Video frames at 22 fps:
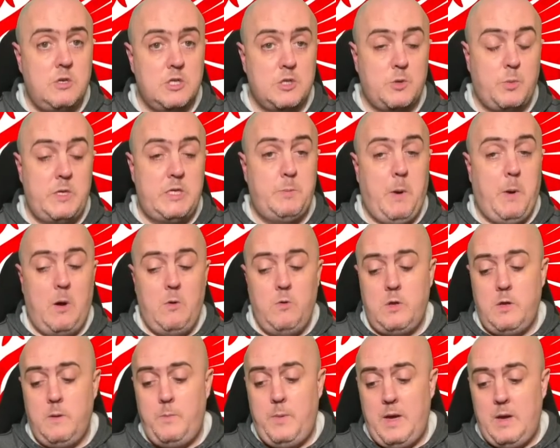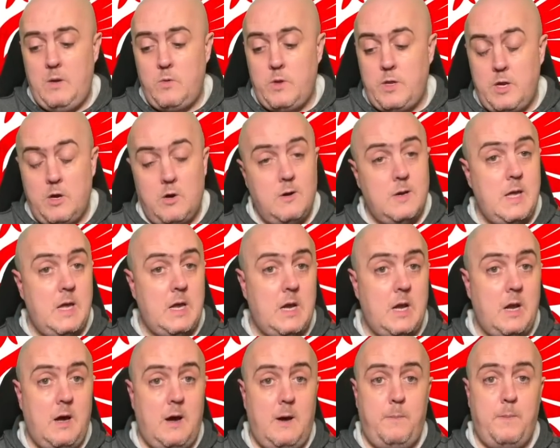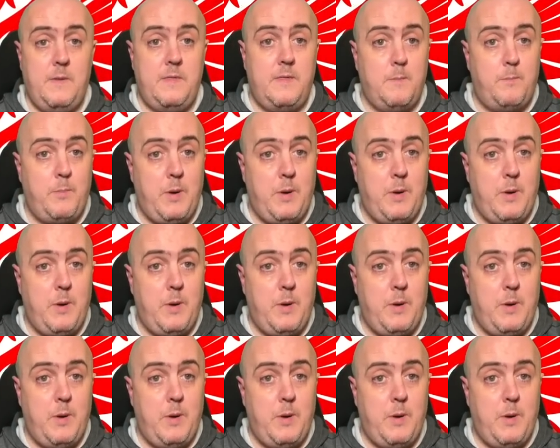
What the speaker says: Because we spoke about Jurgen Klopp and the